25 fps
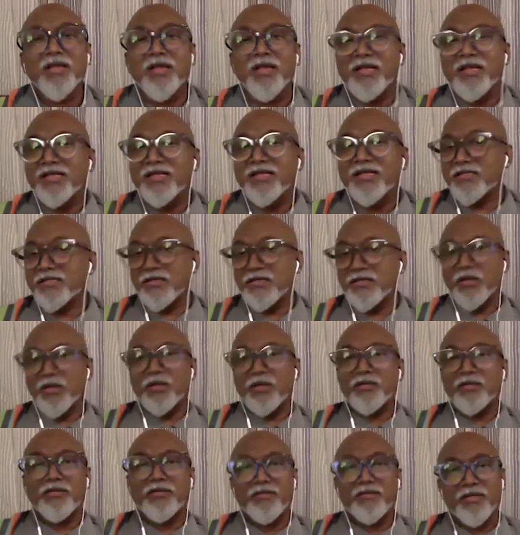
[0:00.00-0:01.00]
it's
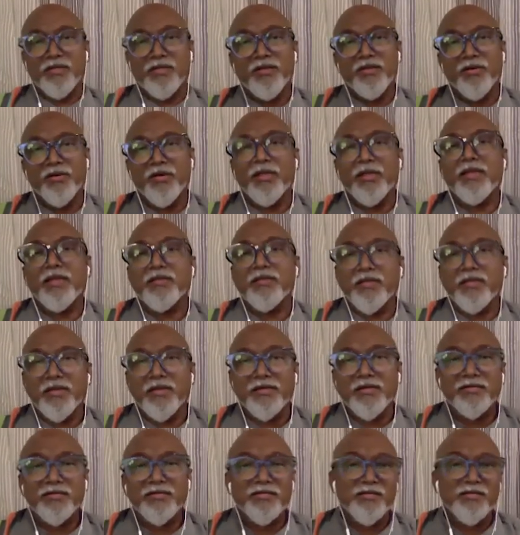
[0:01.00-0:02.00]
not you know like
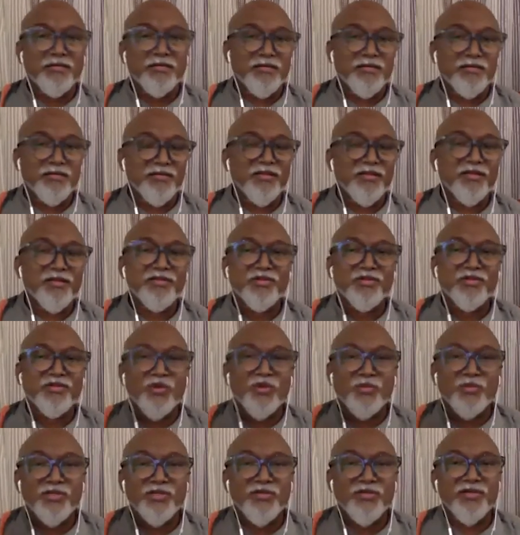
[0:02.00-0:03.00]
there is there is so
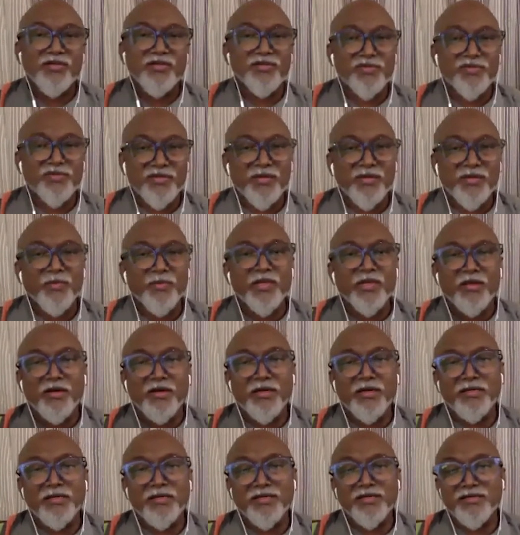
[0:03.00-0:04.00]
much of history
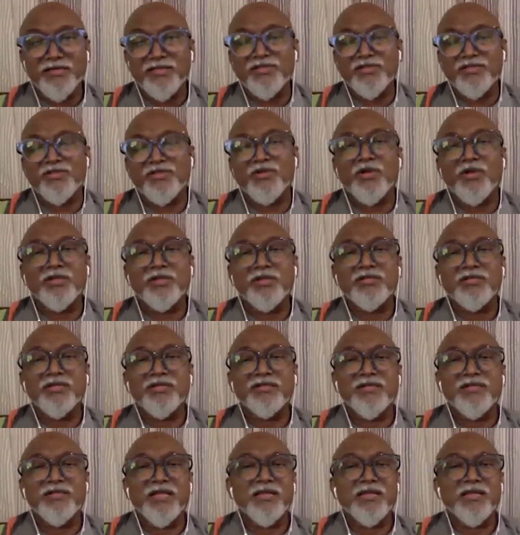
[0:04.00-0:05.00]
behind it it's not
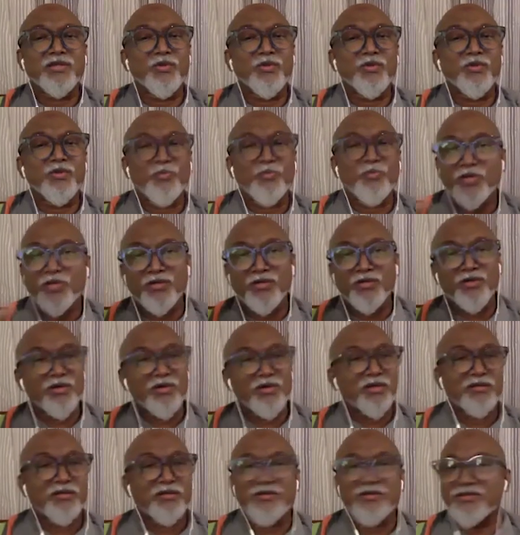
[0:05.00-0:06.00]
just that you putting
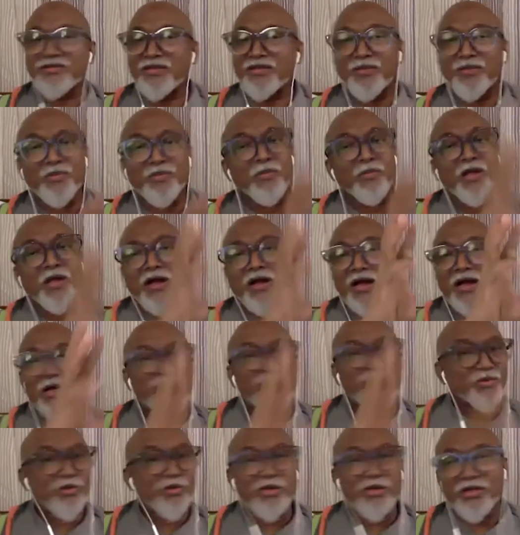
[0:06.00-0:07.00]
together some
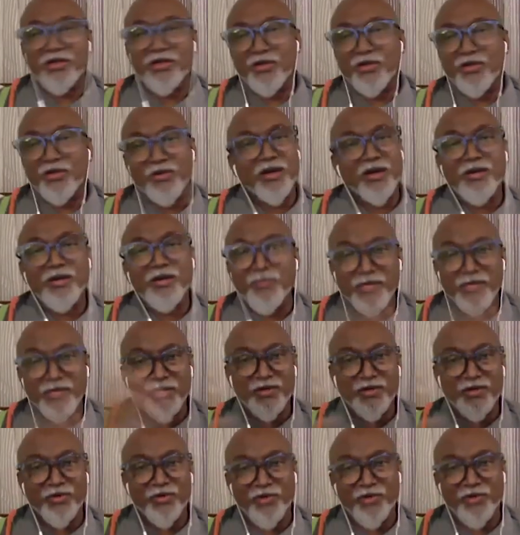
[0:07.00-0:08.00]
artwork you can't be
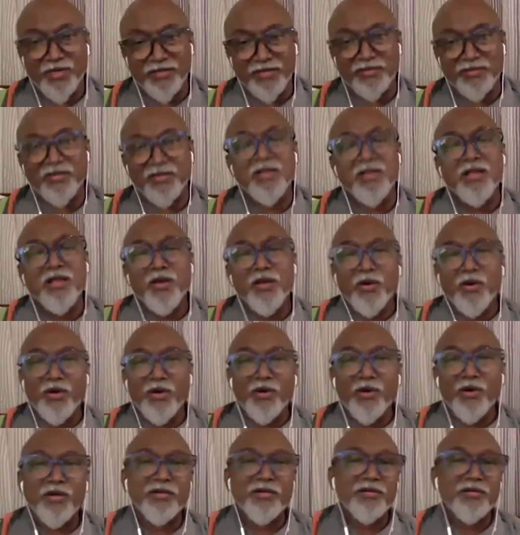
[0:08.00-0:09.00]
a curator
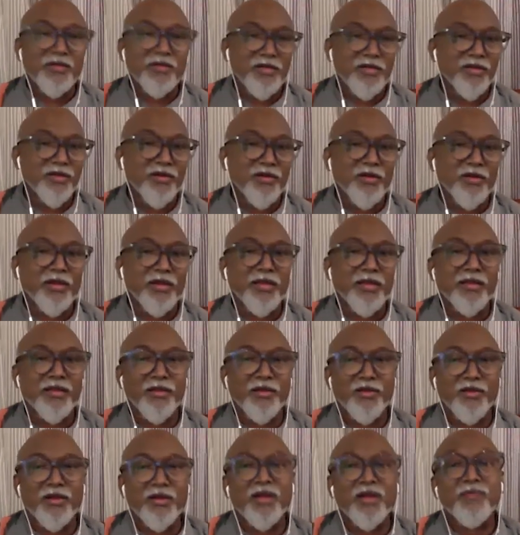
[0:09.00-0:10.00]
or you know like
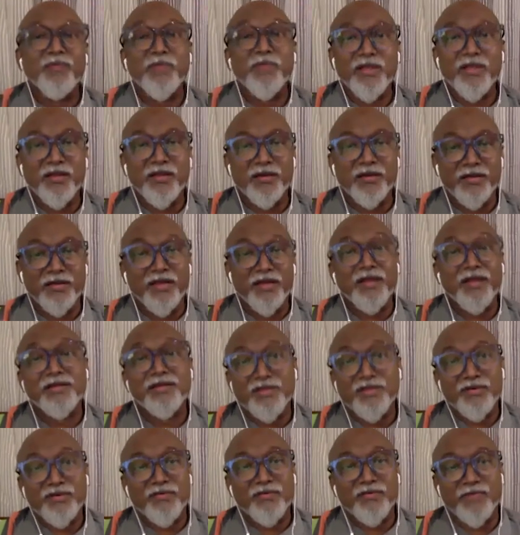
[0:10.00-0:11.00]
you can't be a
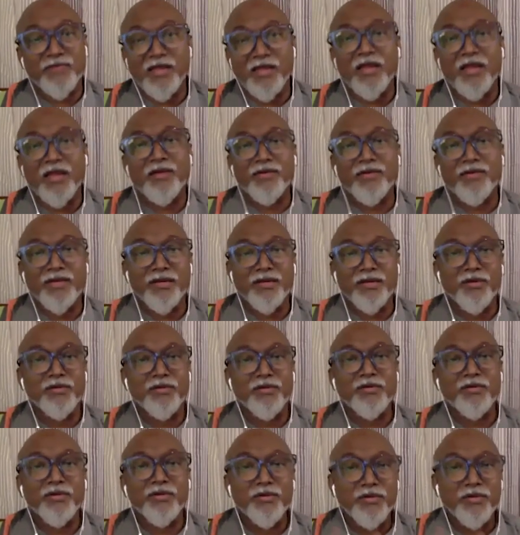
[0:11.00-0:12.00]
director of a gallery you know
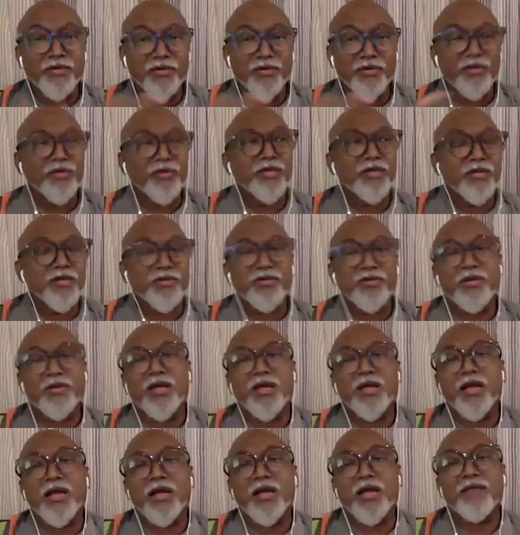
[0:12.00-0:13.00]
you, you need to
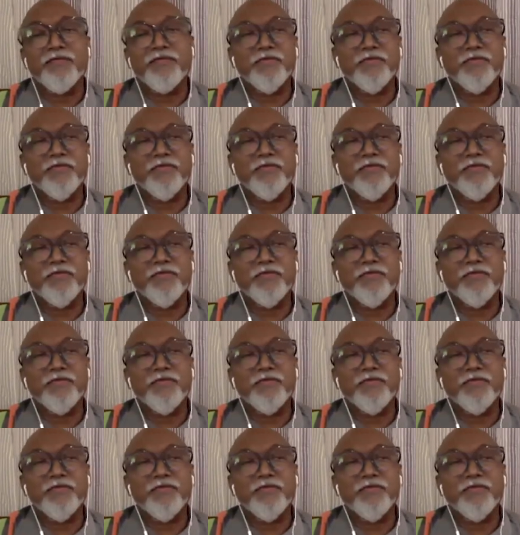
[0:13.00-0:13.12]
have